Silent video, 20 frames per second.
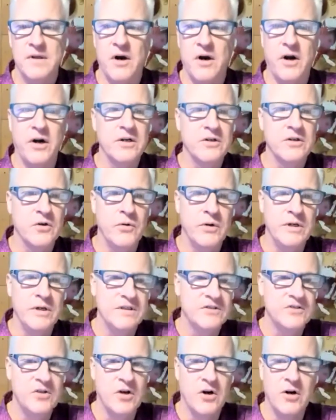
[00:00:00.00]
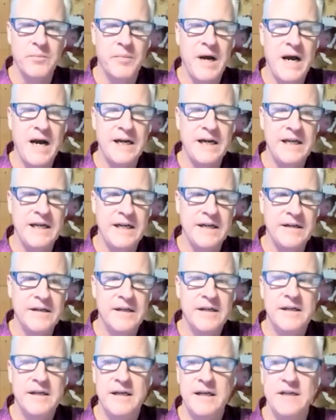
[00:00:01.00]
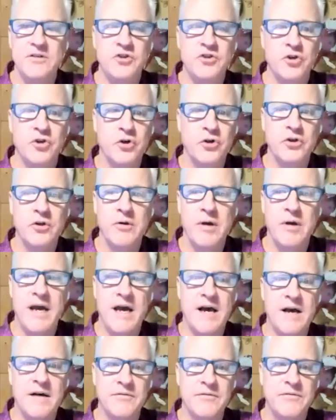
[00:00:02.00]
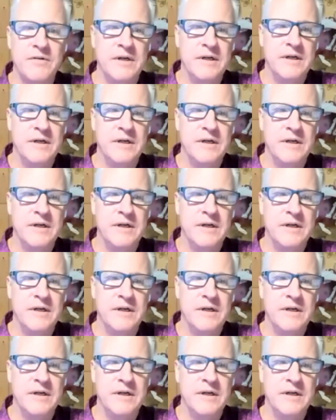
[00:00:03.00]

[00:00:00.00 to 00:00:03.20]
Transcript: aren't going to start mining until you have